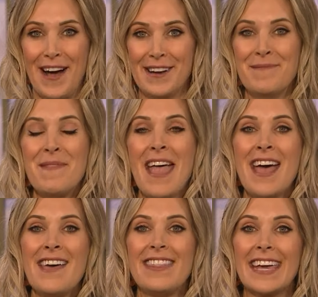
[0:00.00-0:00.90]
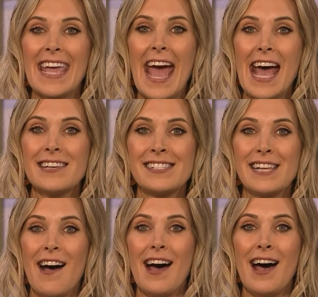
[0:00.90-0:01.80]
on. The
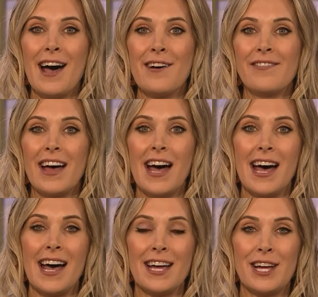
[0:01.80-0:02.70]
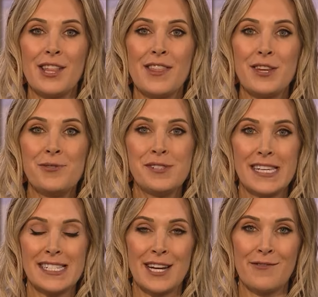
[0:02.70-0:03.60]
cast of the new
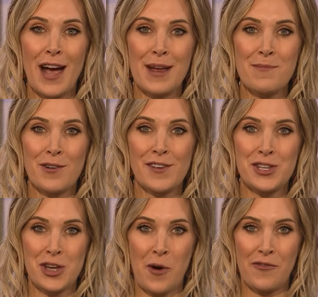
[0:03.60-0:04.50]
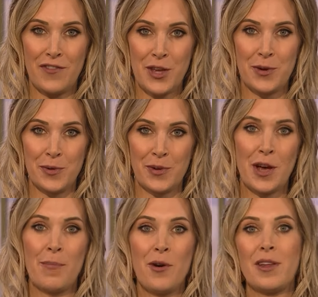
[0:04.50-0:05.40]
season of Ryan Murphy's show, Feud,
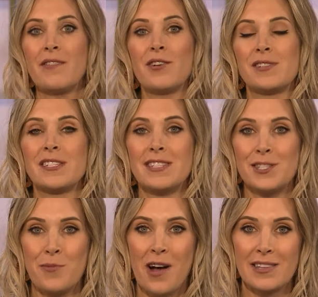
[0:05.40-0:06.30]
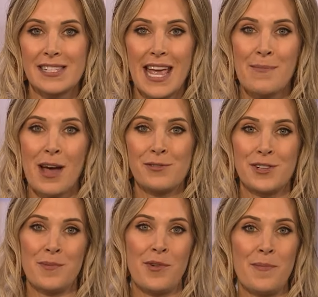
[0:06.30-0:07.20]
Capote versus the Swans, came out
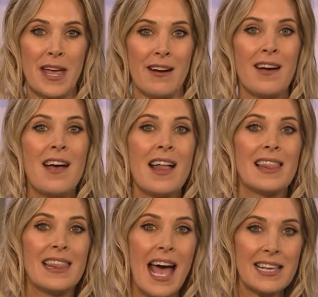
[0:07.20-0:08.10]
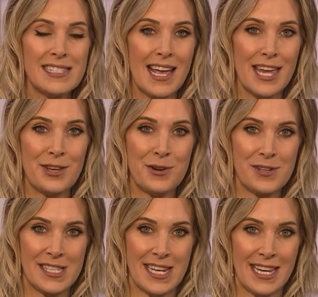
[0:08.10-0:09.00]
to the premiere last night in New
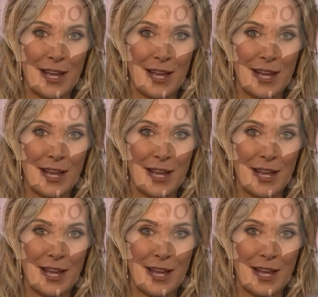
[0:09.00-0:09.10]
York City.